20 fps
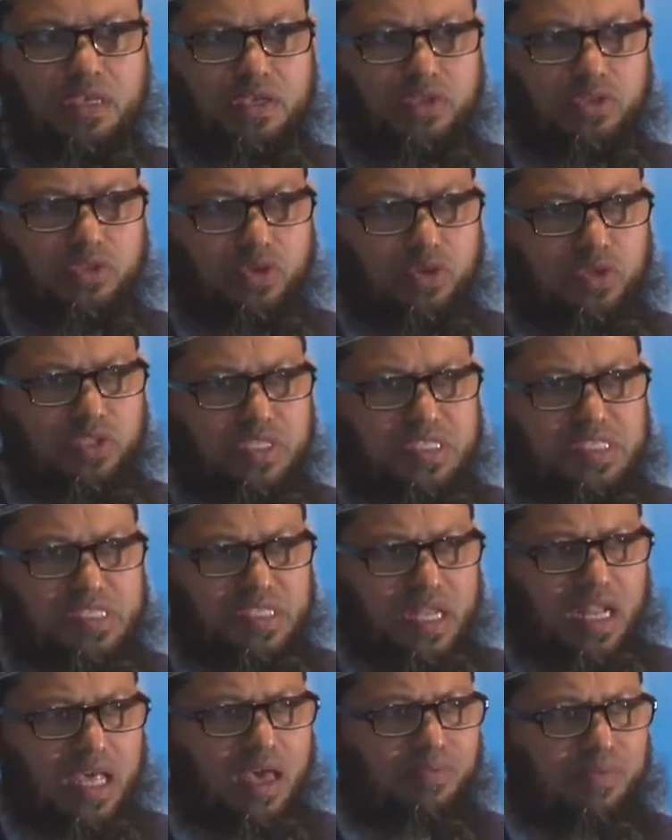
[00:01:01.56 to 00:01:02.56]
Durud and
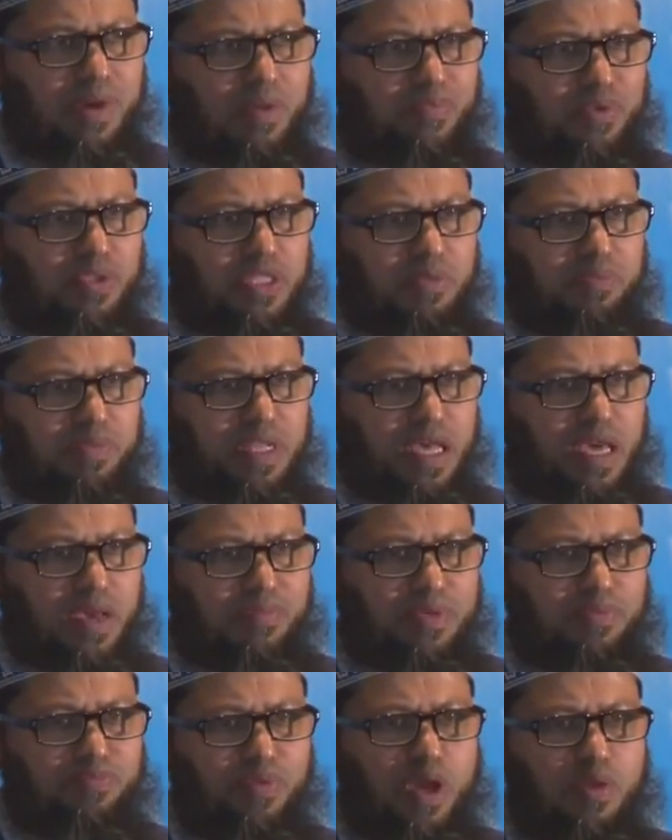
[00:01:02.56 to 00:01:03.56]
salam upon the
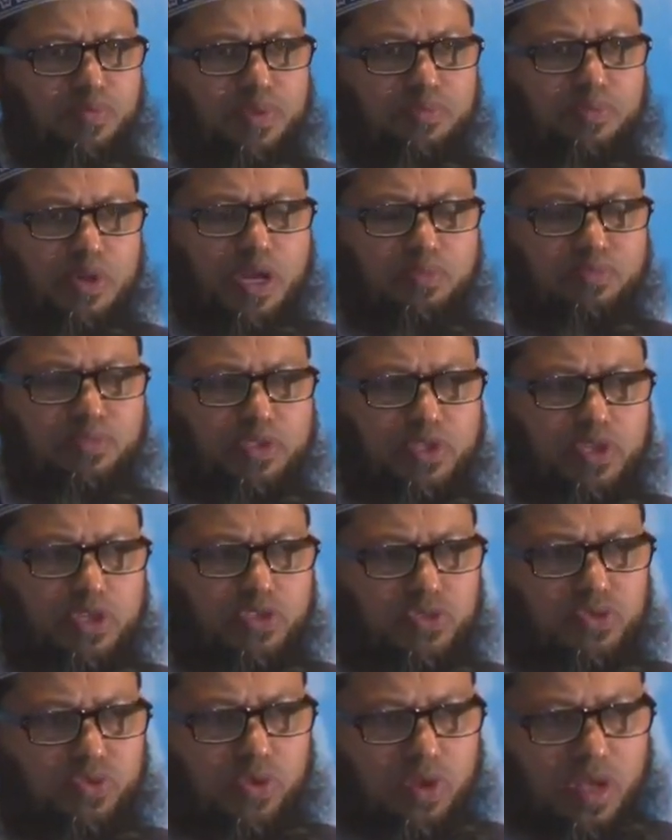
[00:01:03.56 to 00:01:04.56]
beloved Prophet Muhammad
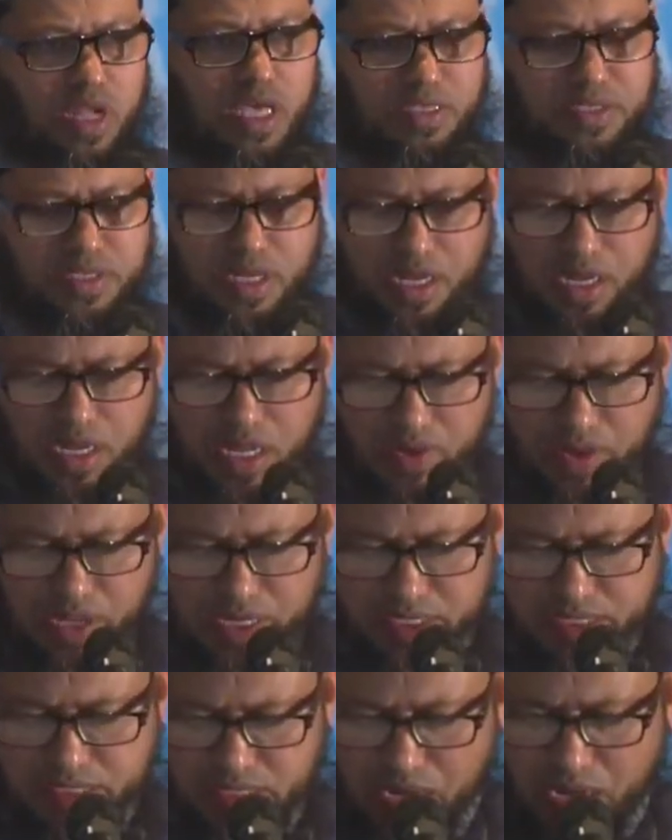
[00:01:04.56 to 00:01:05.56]
Rasulullah sallallahu
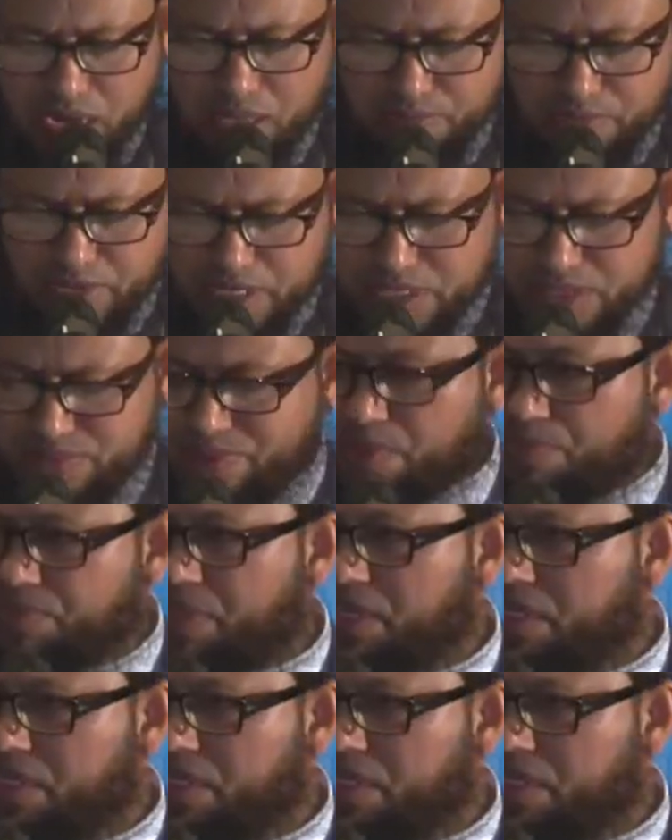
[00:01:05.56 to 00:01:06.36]
alaihi wasallam and his family,